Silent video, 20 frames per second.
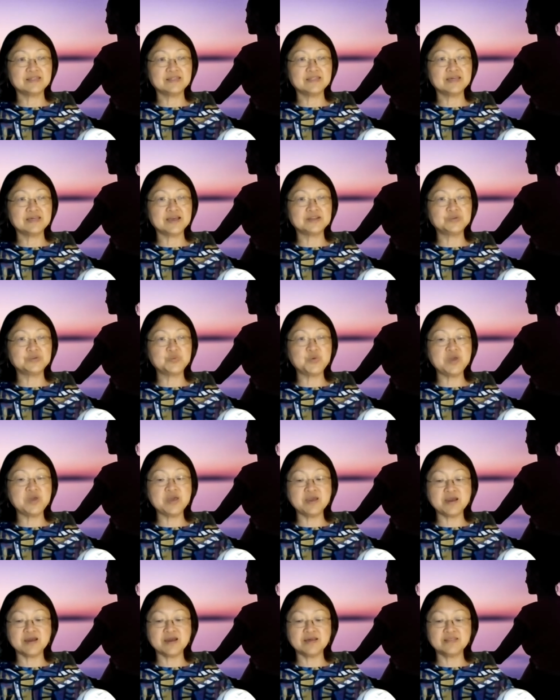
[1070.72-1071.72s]
that
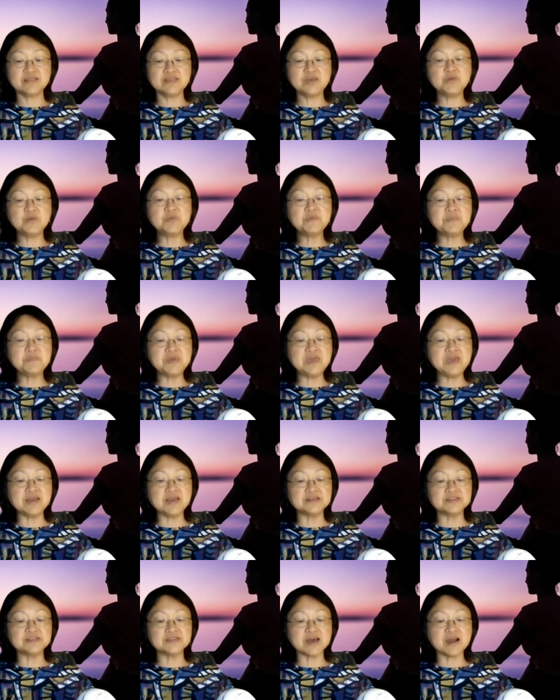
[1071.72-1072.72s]
we human
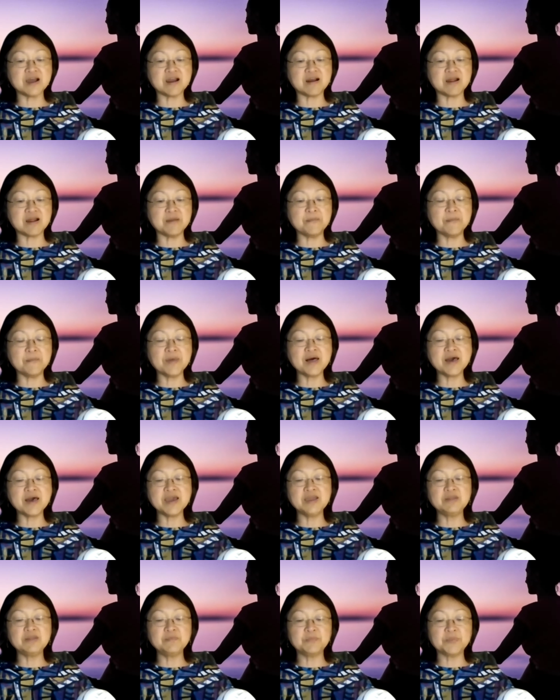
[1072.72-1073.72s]
beings are a
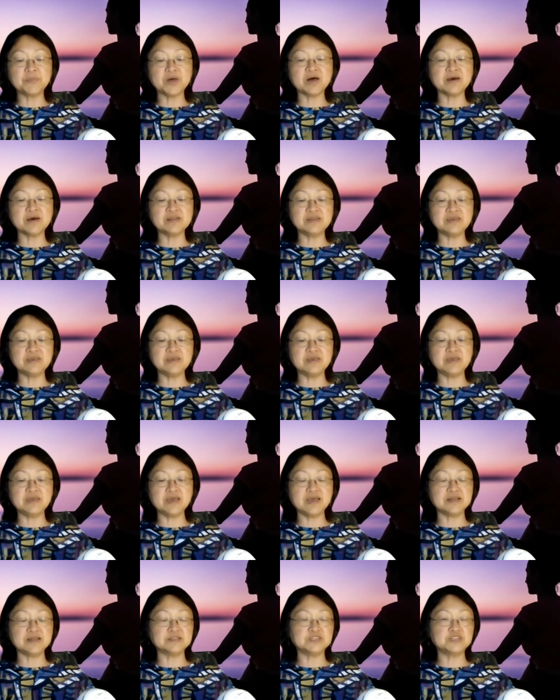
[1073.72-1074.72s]
mind,
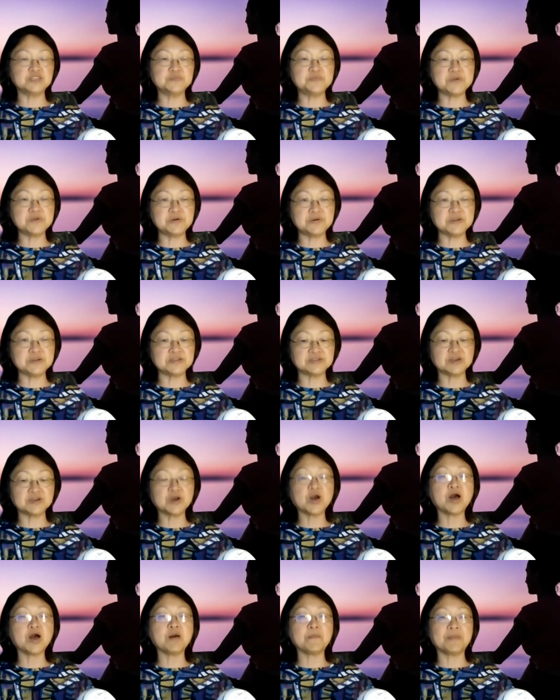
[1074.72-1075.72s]
body, and spirit
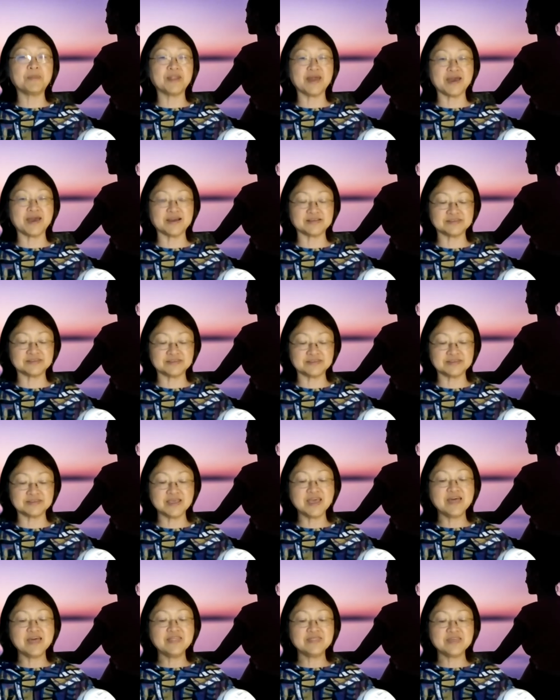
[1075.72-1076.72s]
complex.
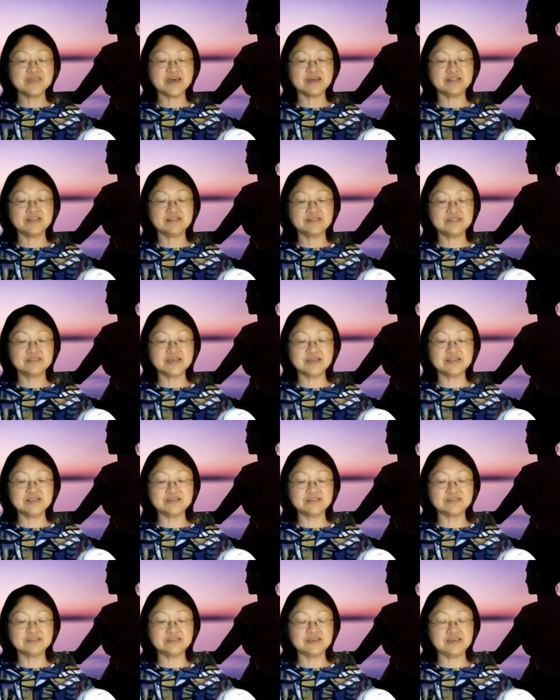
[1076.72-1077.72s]
That
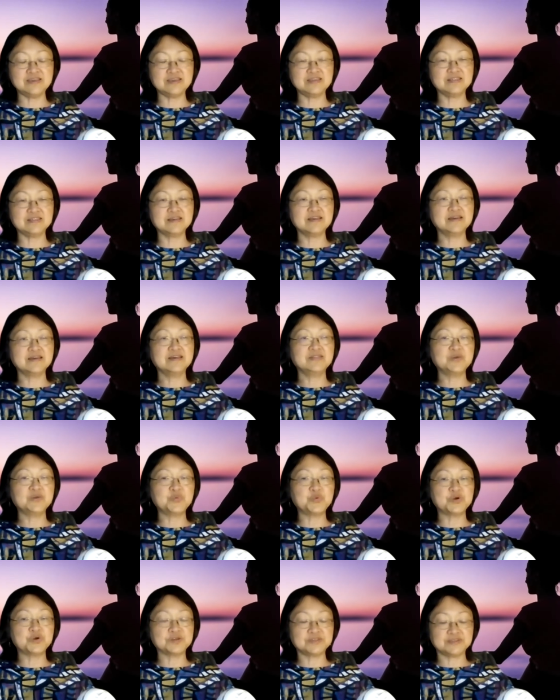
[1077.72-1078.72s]
is the
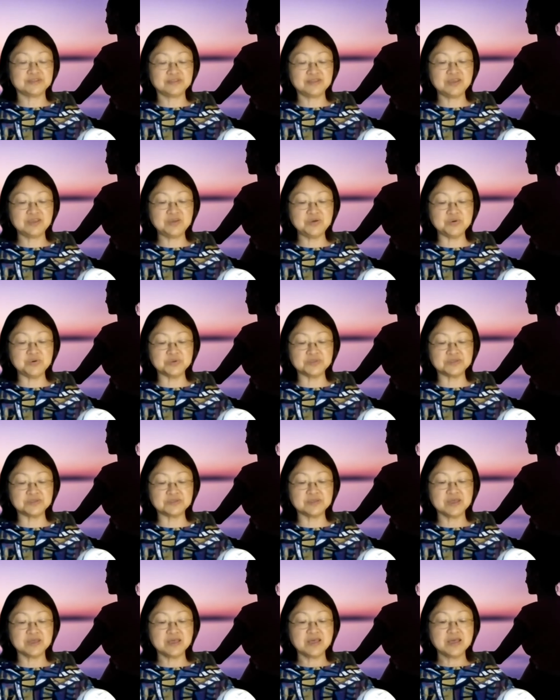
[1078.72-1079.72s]
words he
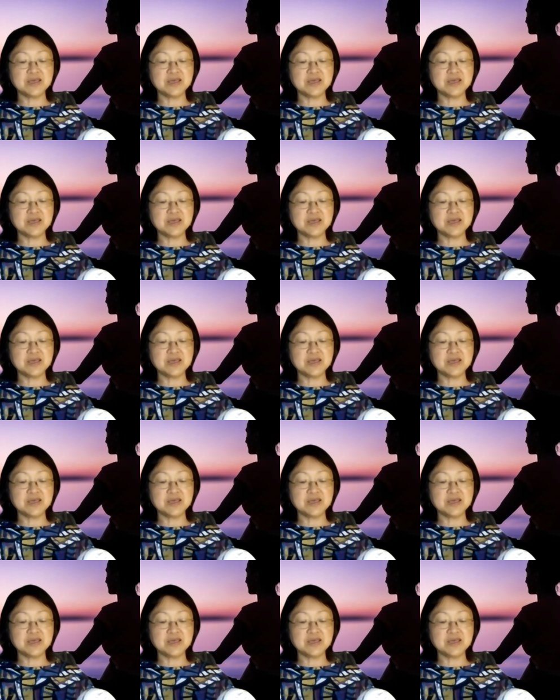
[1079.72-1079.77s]
used.